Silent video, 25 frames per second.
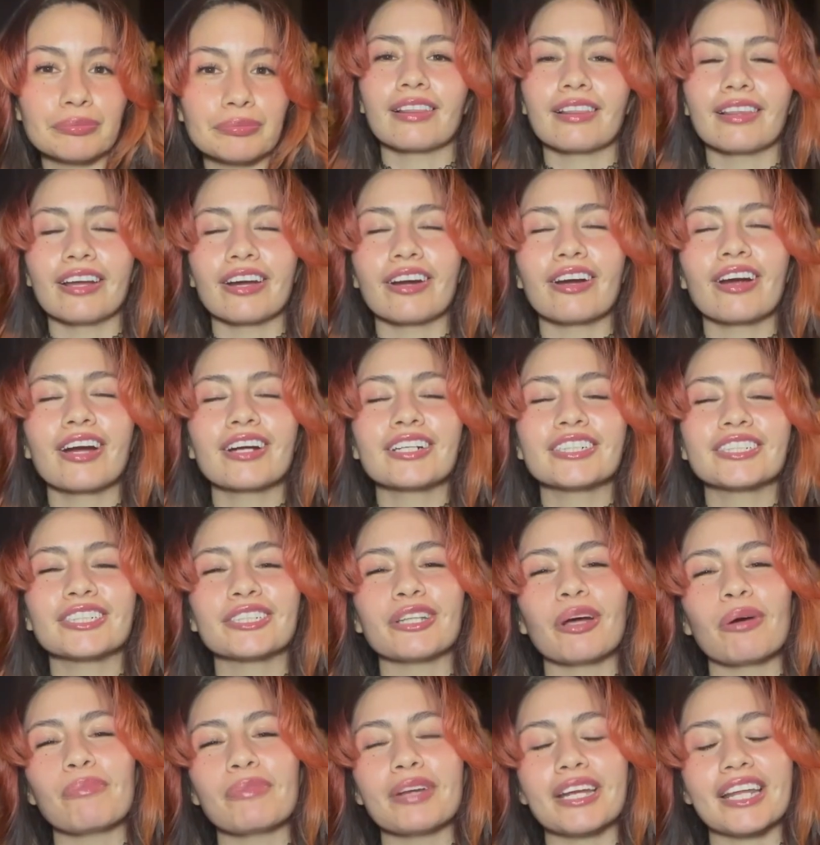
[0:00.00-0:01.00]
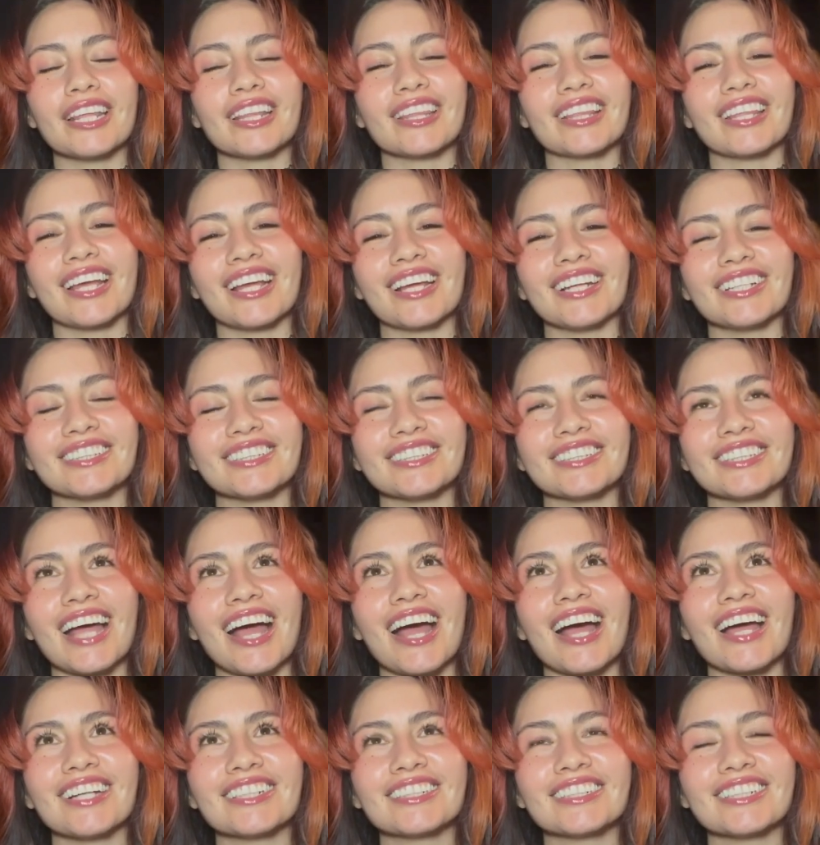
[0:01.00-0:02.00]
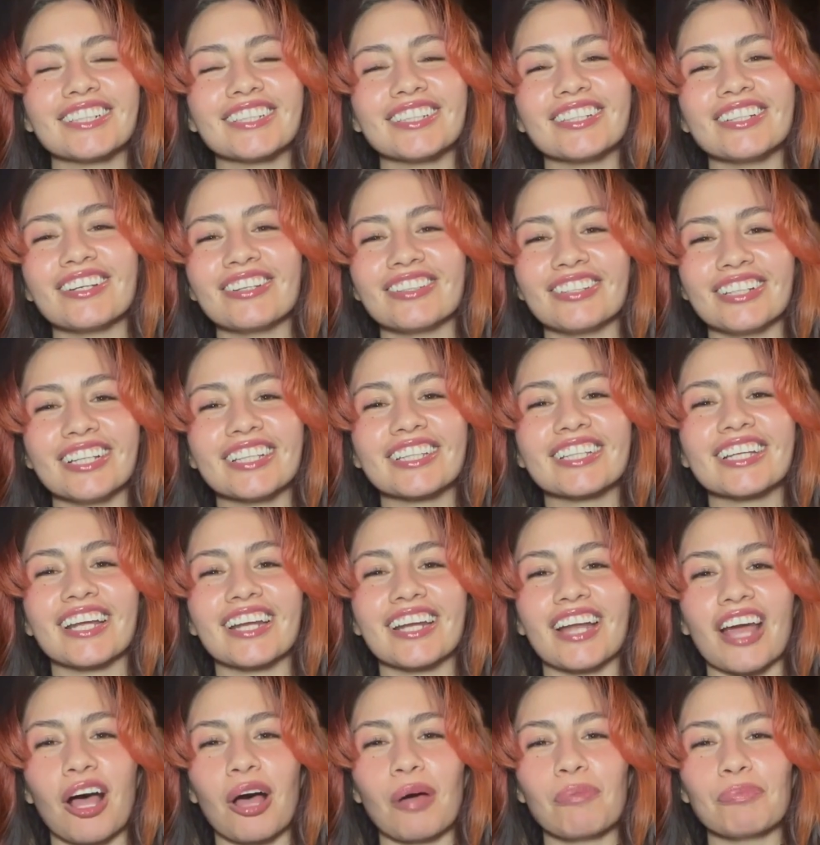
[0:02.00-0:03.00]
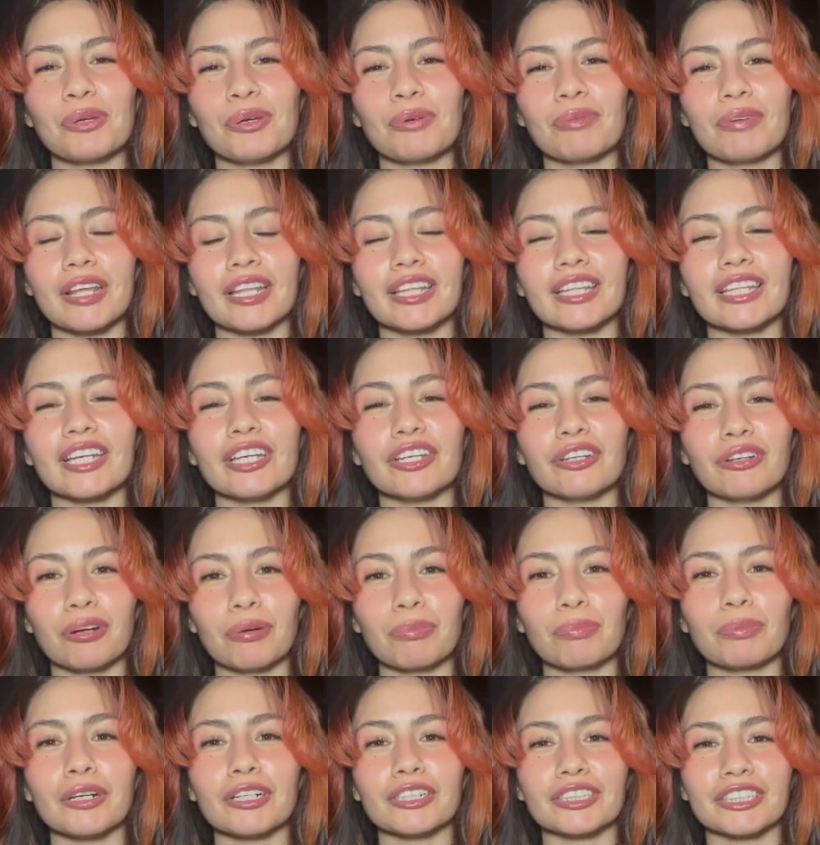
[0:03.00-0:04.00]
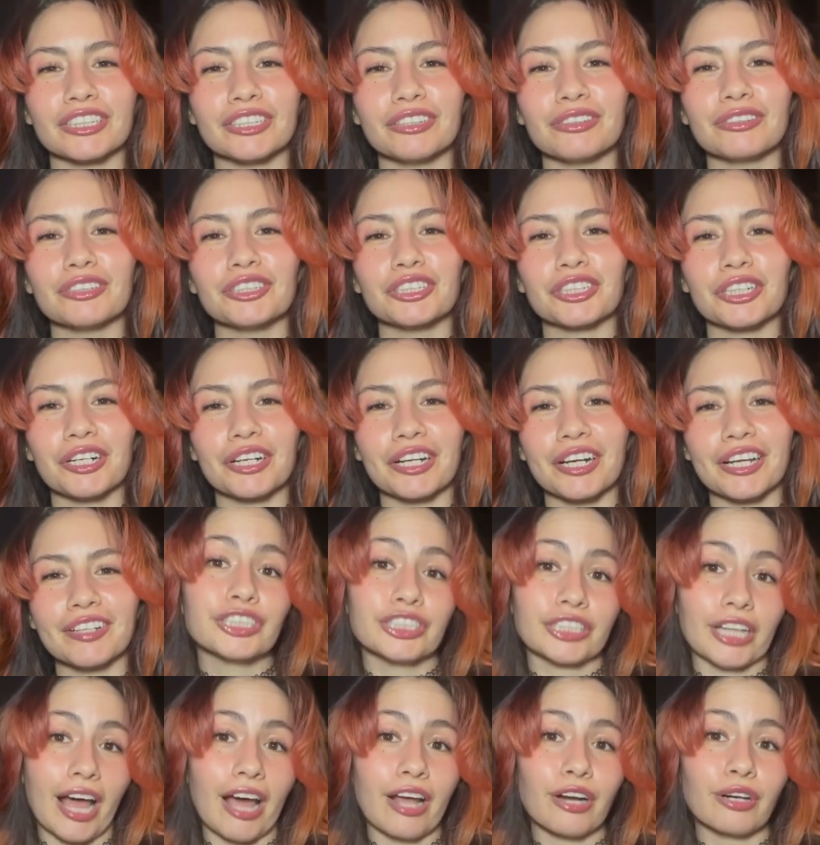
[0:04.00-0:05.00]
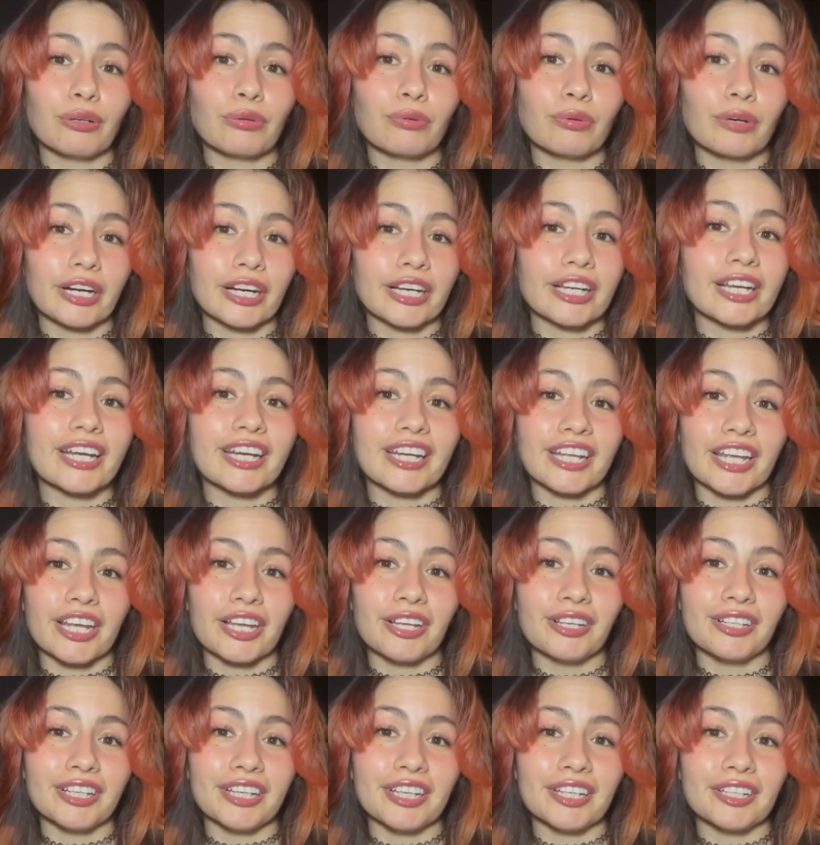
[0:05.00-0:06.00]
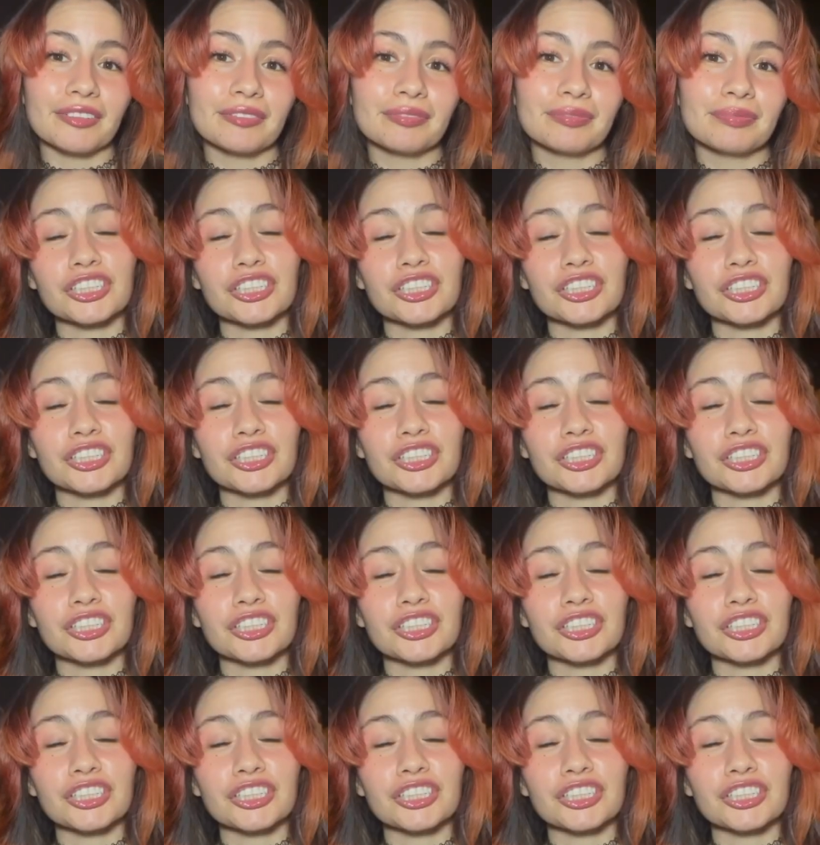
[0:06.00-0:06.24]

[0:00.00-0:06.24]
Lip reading: There are so many things that Lilith can help you with in your personal journey. Shadow work and healing.